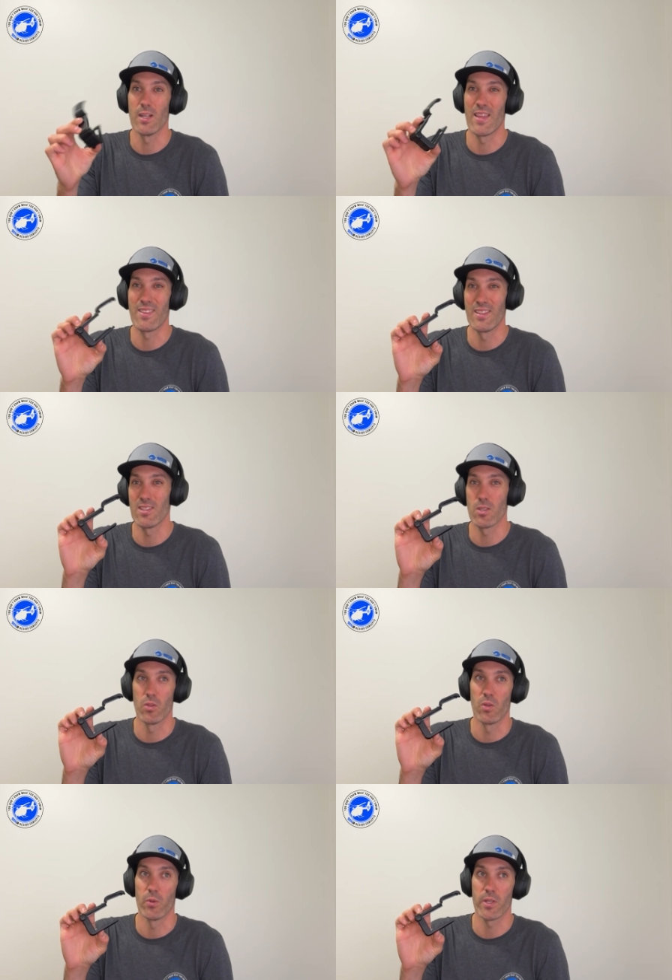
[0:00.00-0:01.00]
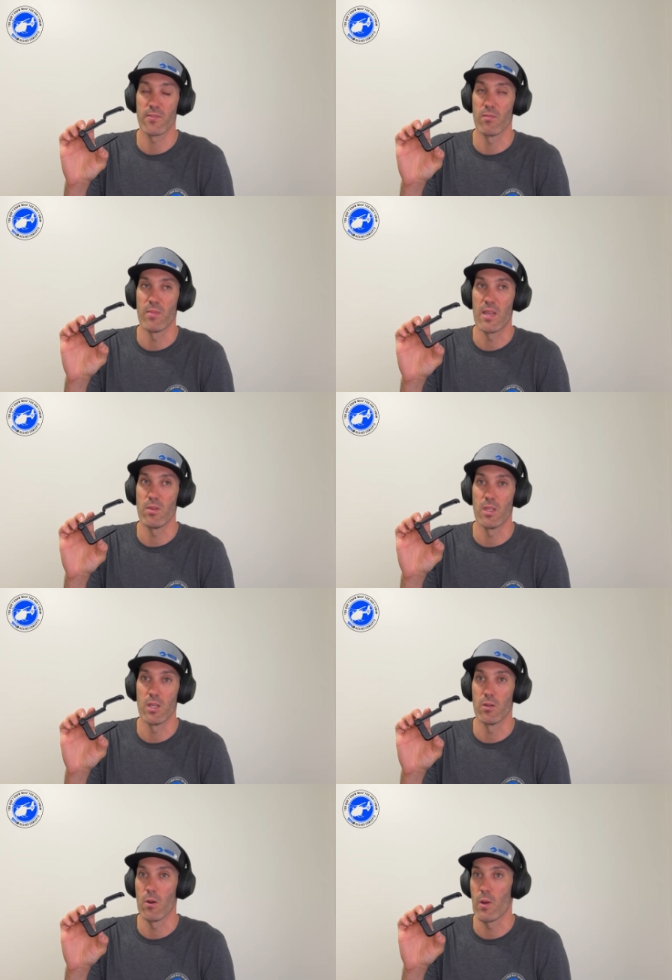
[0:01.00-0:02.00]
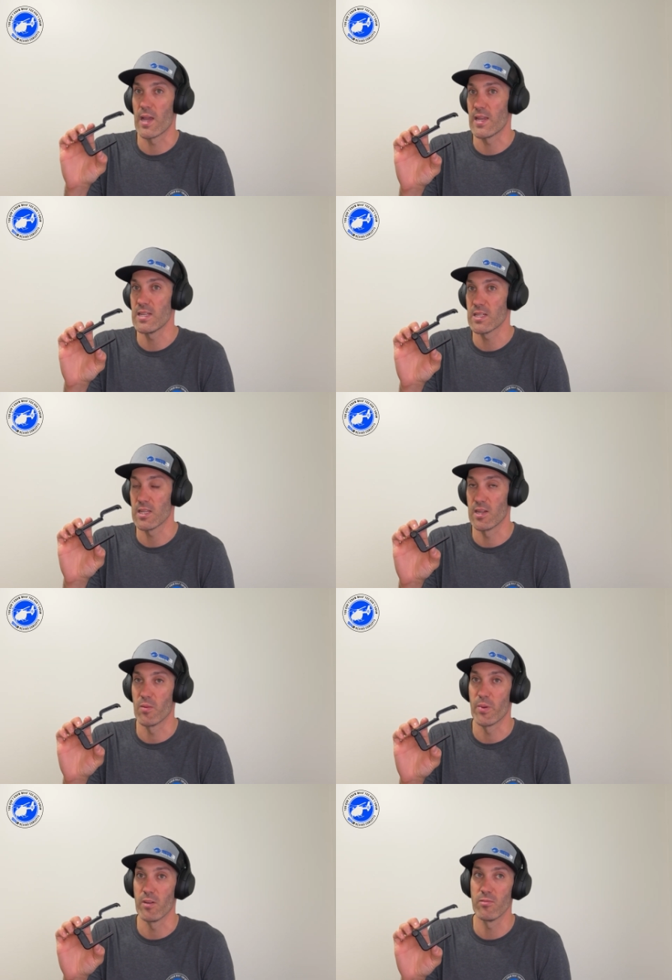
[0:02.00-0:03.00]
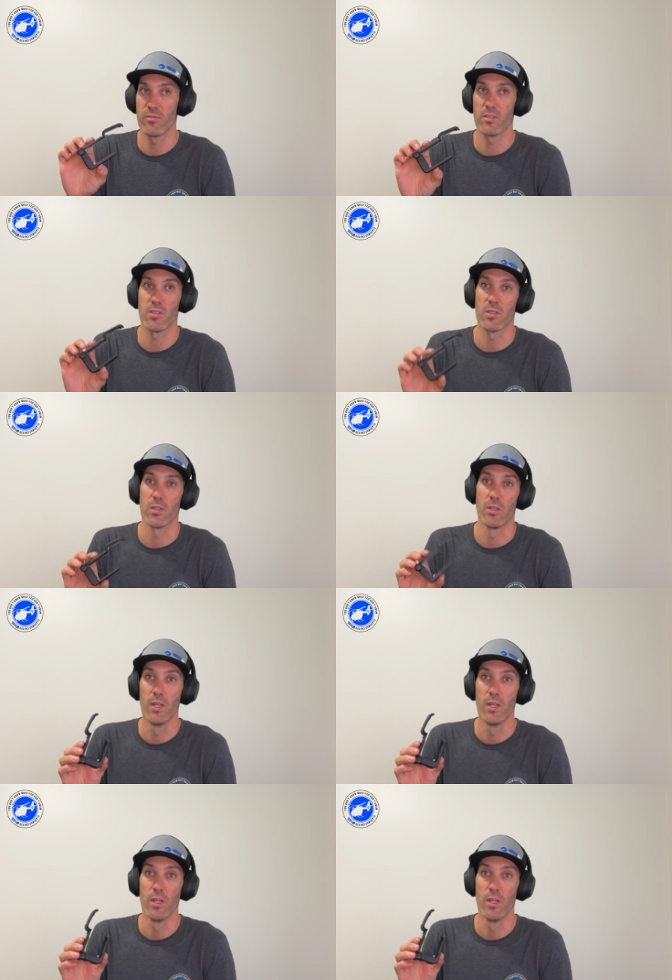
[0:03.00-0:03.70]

and I think this only works for maybe the Hero 8 and above, so